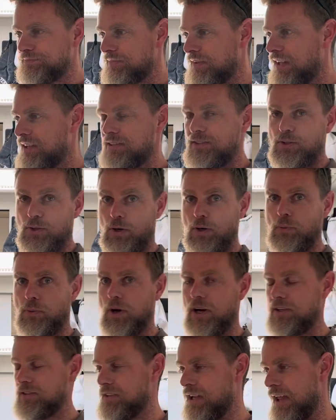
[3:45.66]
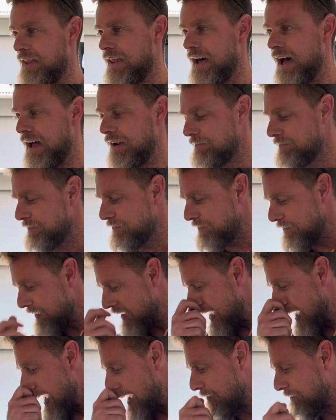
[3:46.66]
It sort of works like that.
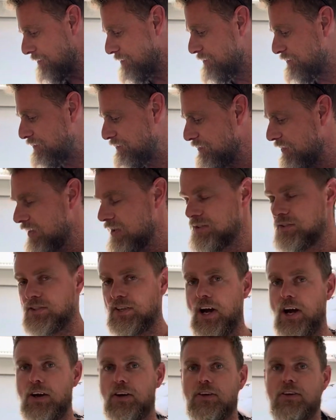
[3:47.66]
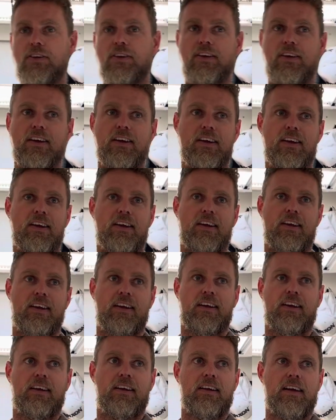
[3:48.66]
So
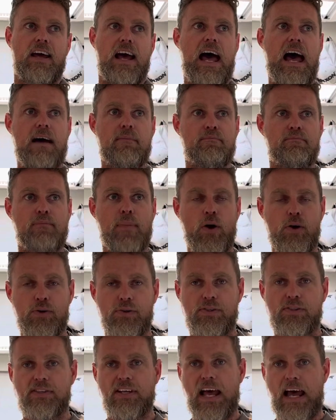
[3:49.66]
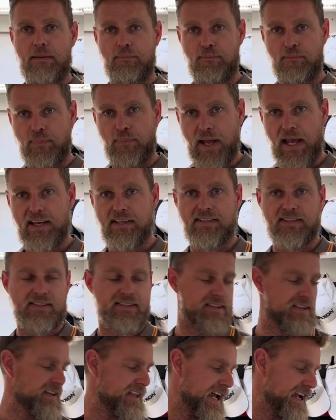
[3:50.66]
at
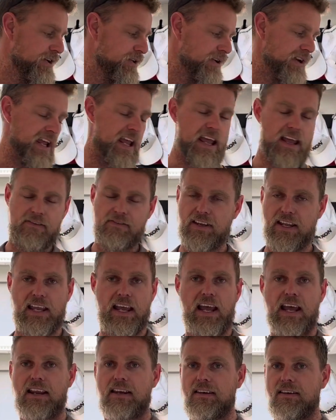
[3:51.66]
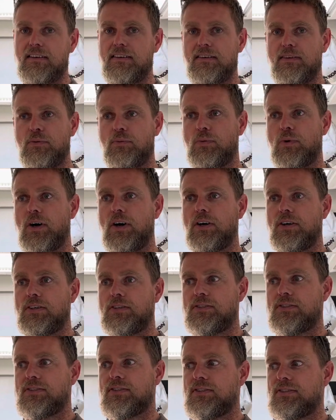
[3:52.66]
best they could ever get
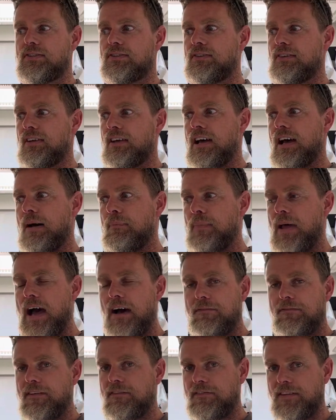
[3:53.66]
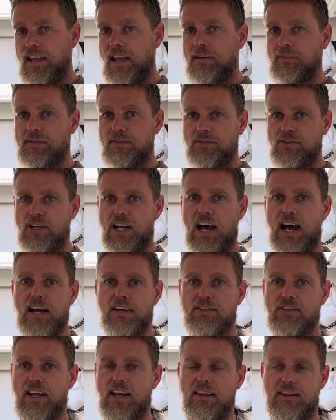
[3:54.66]
was about 50 amps of
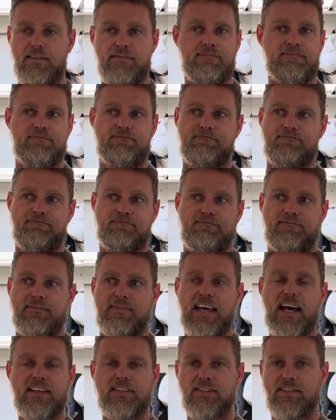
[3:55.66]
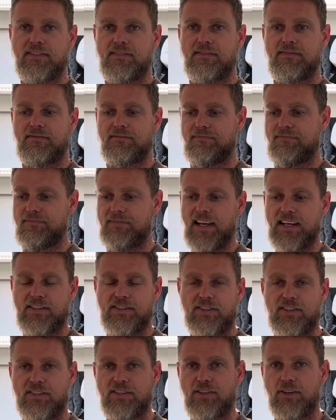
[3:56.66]
charge, and that's
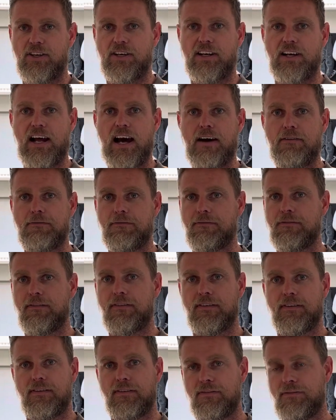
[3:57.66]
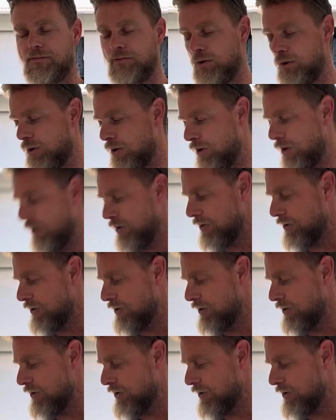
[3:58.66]
just not enough for